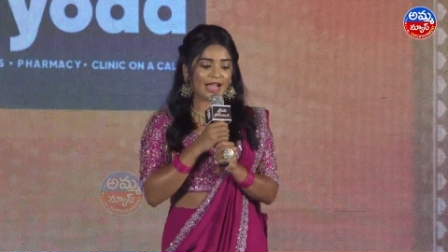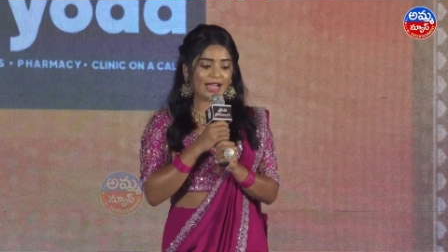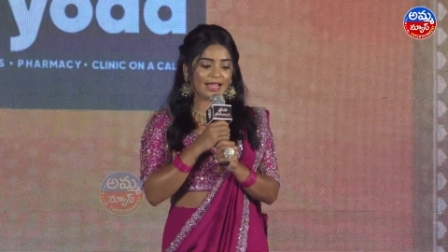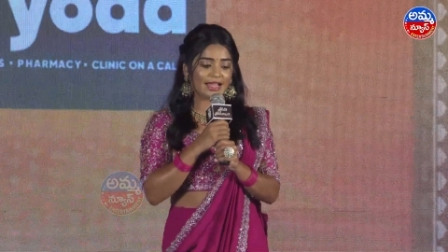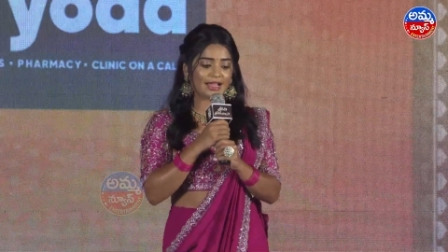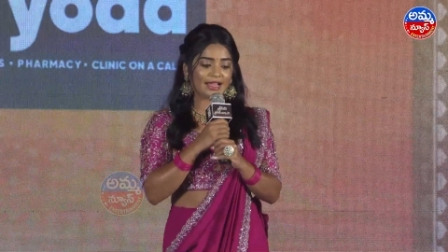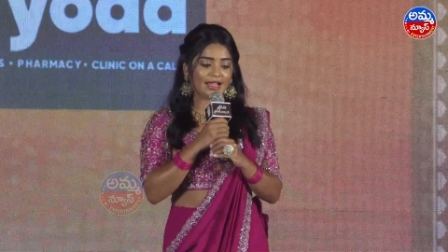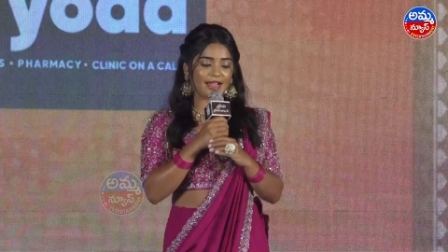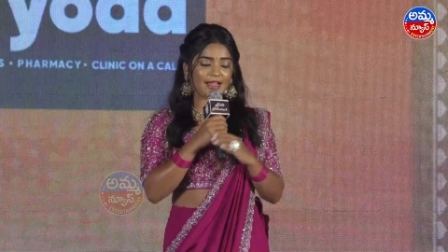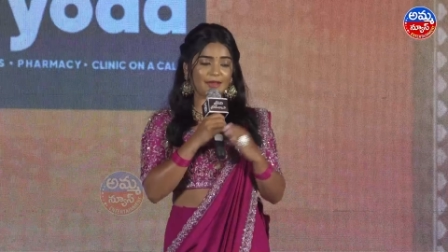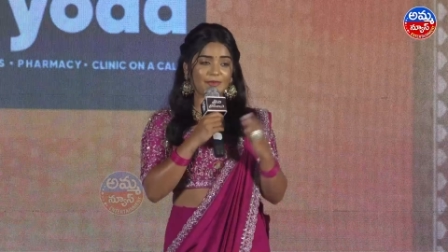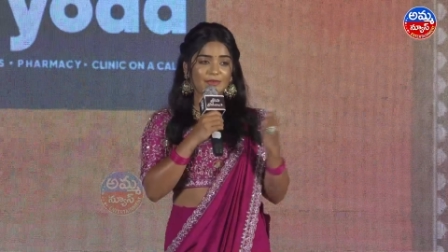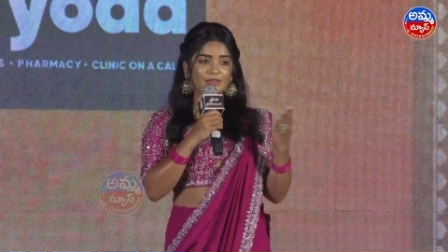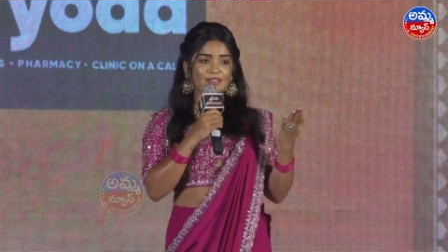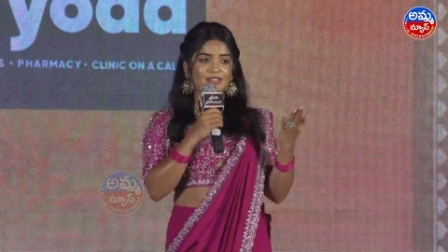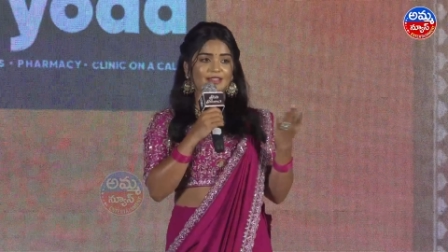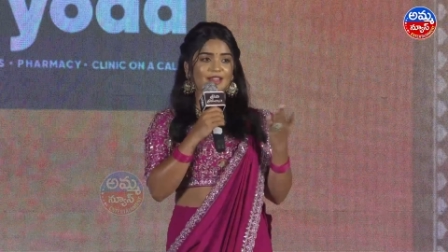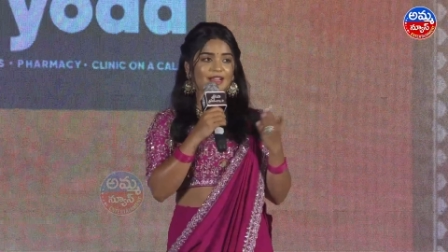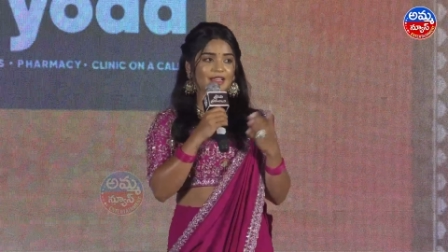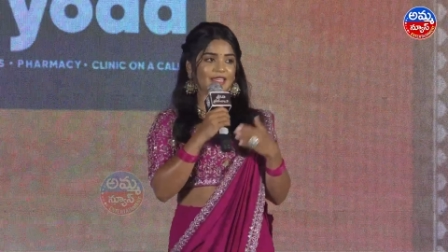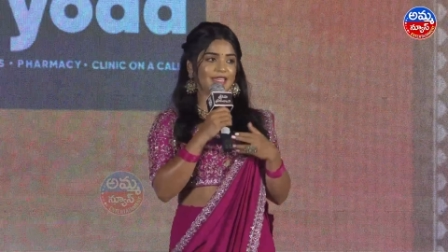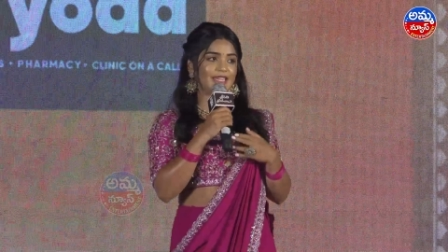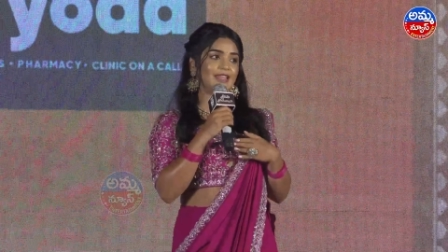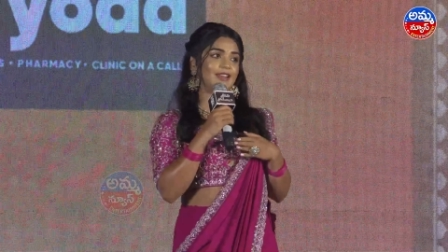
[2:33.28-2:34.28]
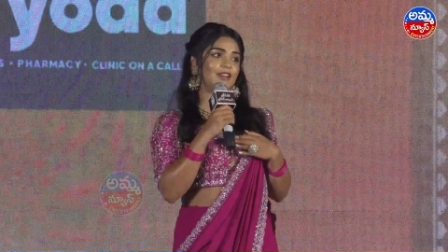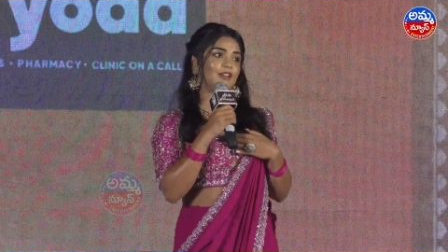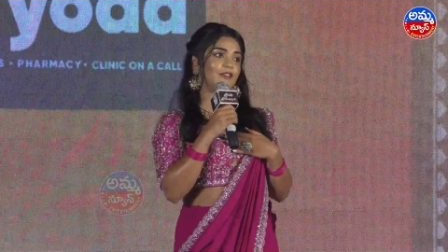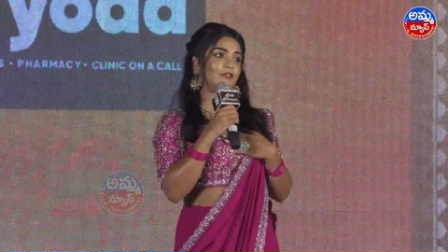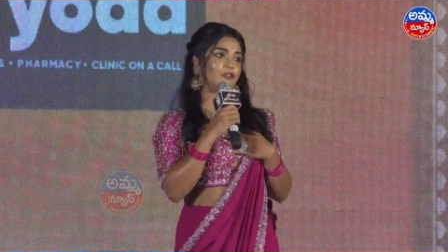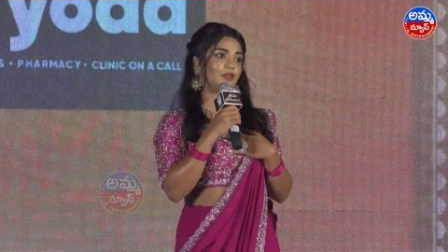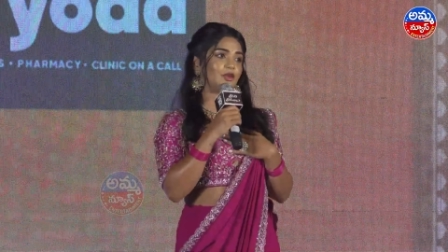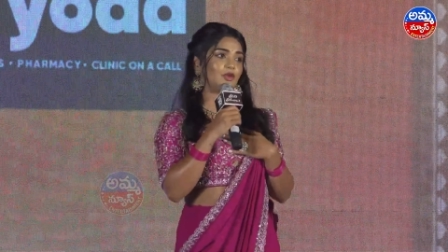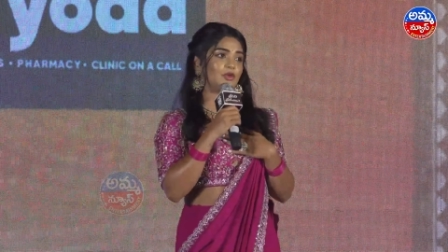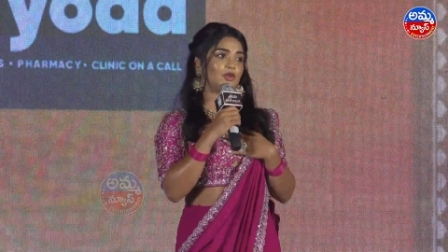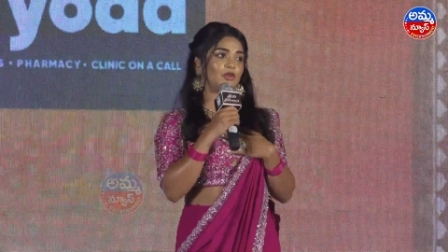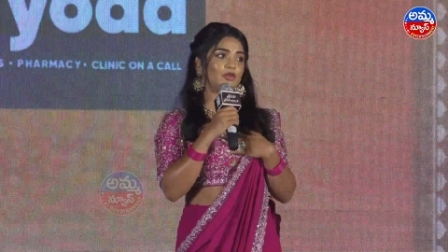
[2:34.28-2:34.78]
I, I was lucky
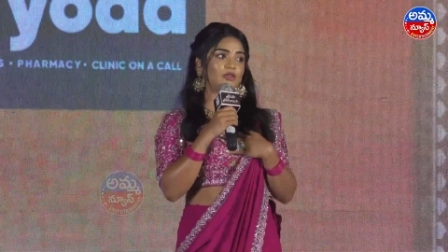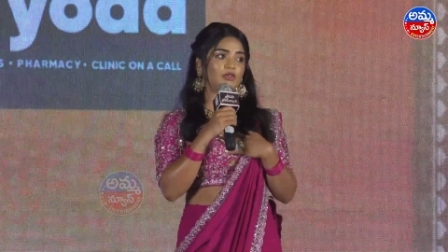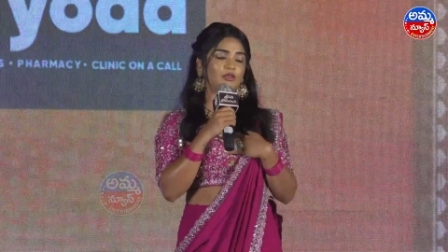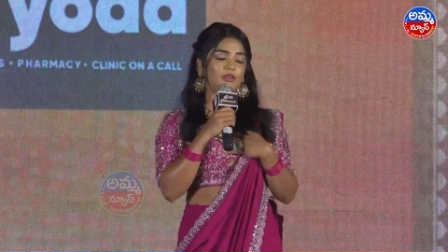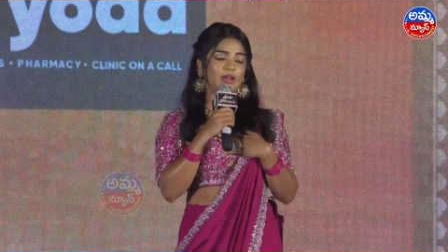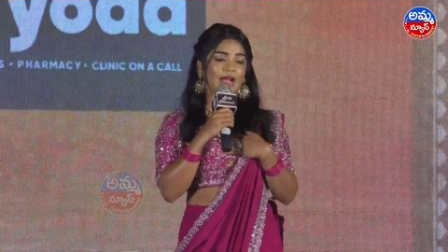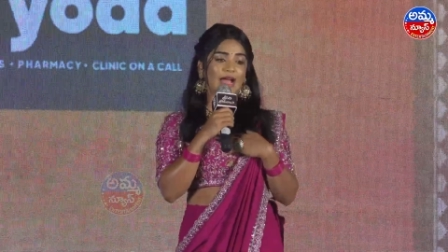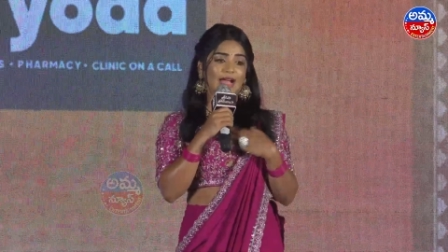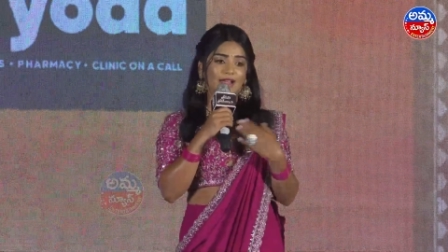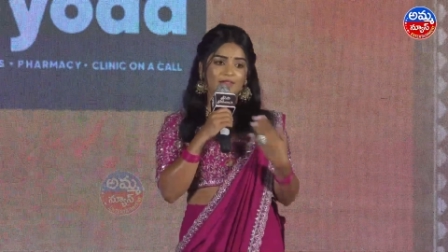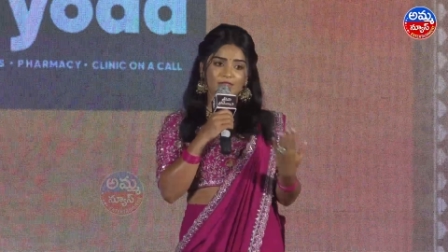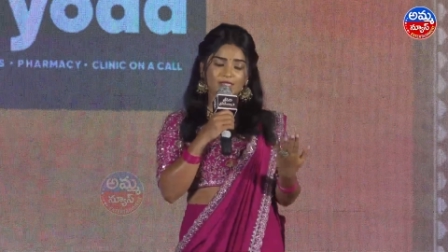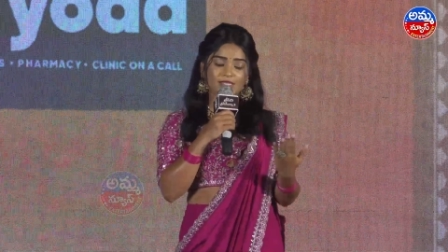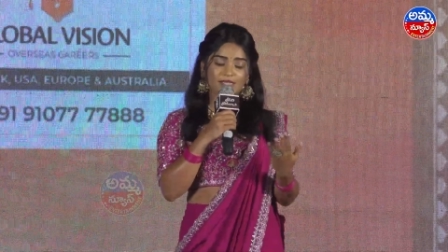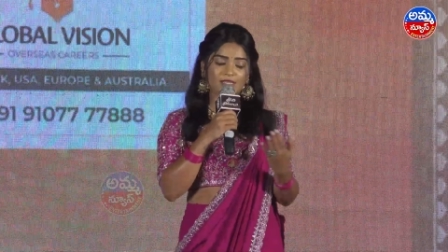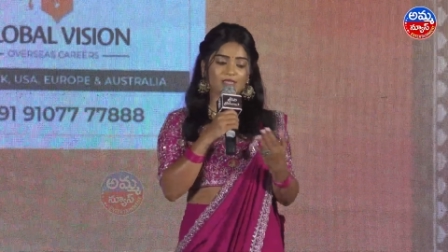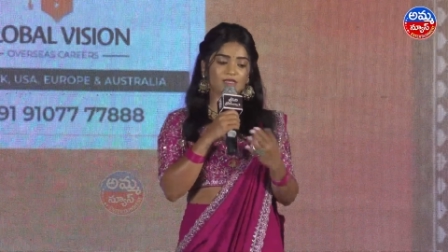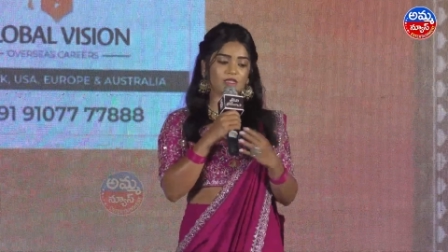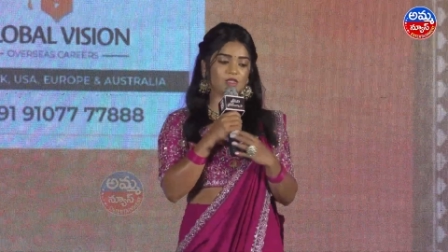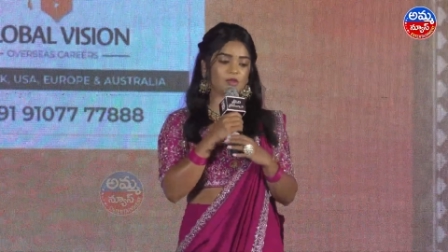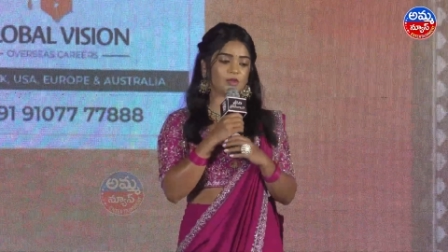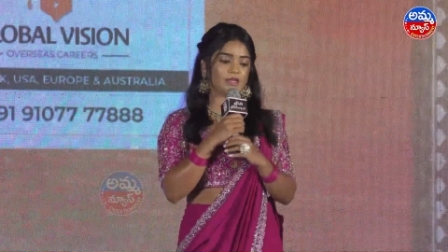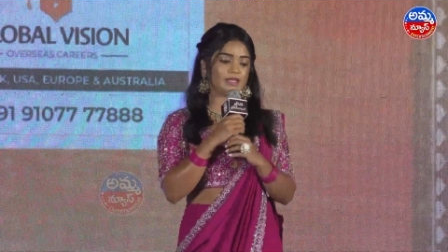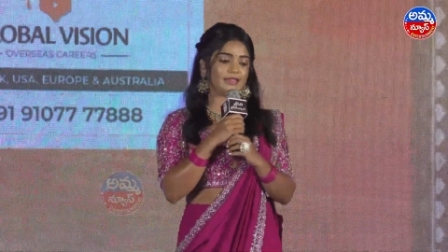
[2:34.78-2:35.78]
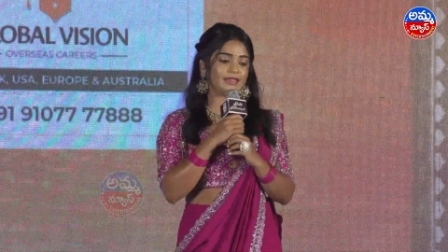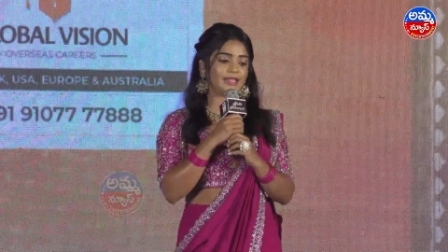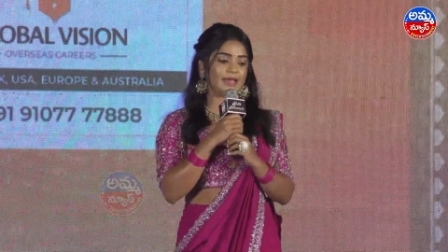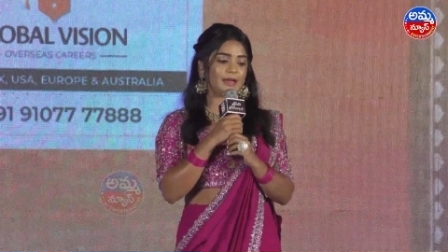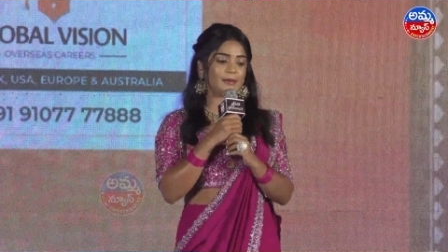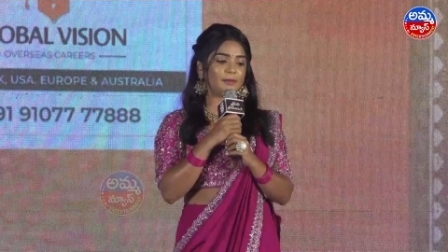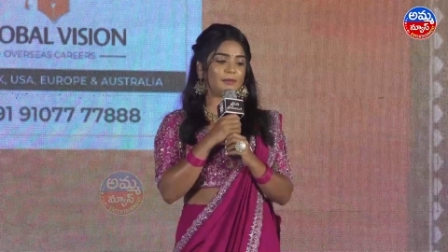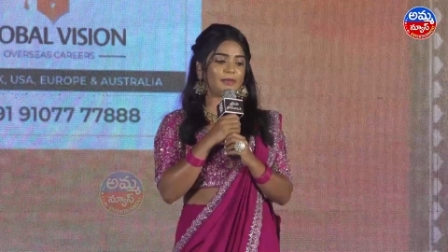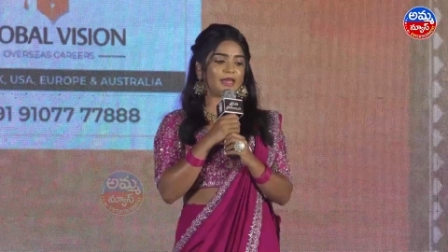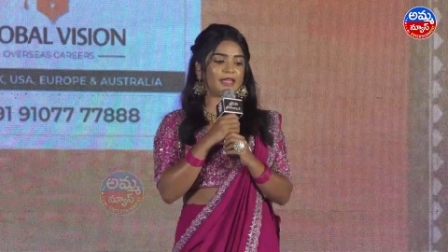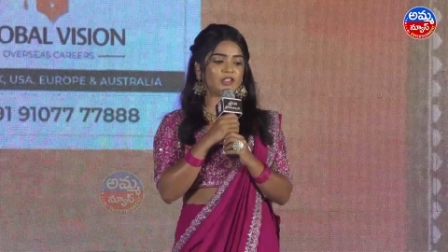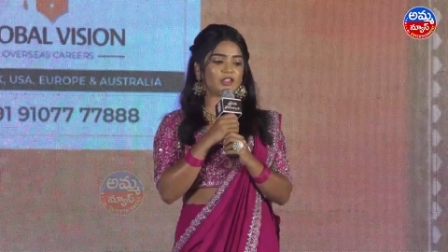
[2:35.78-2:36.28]
enough to have scenes with
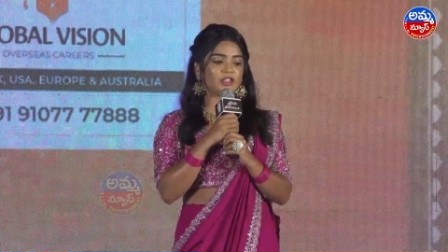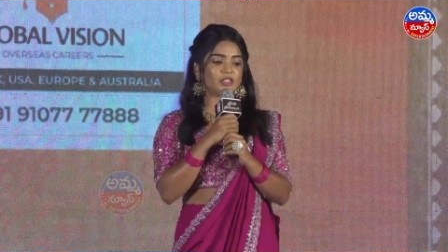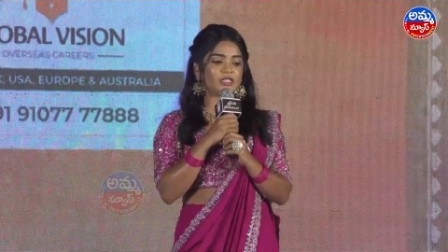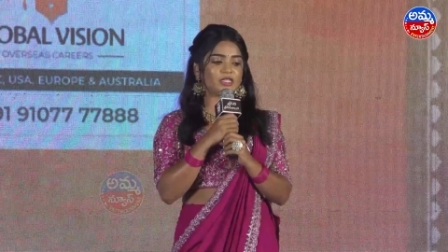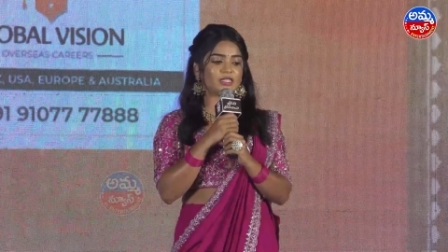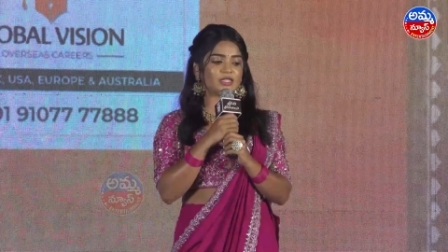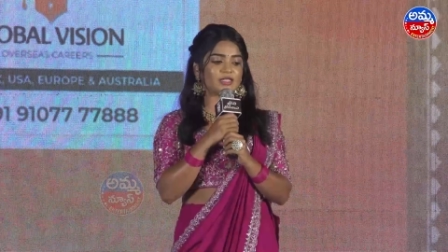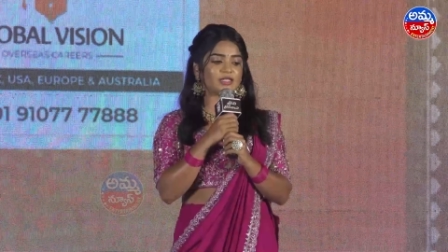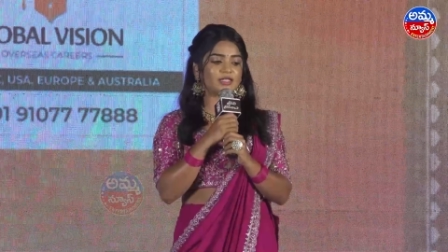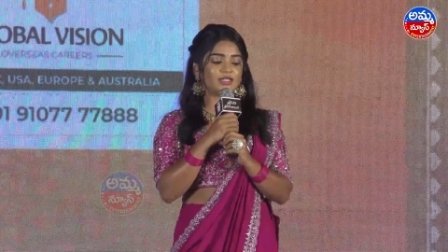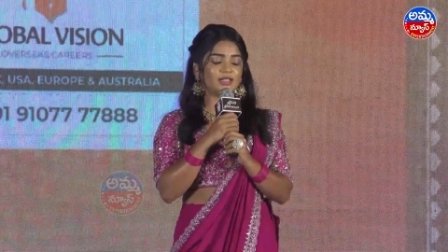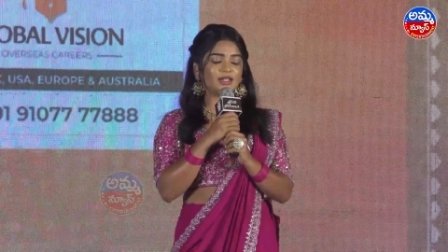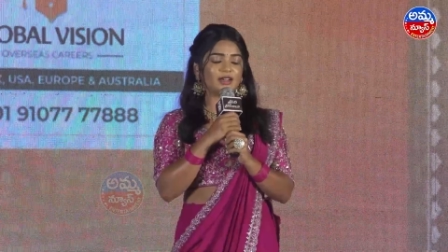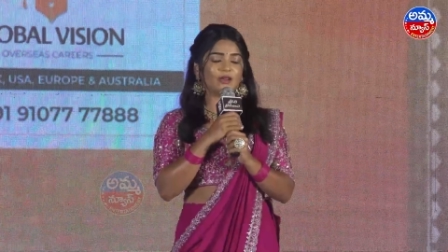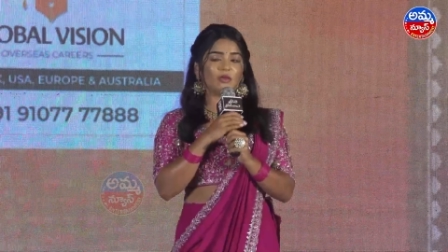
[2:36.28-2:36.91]
them and just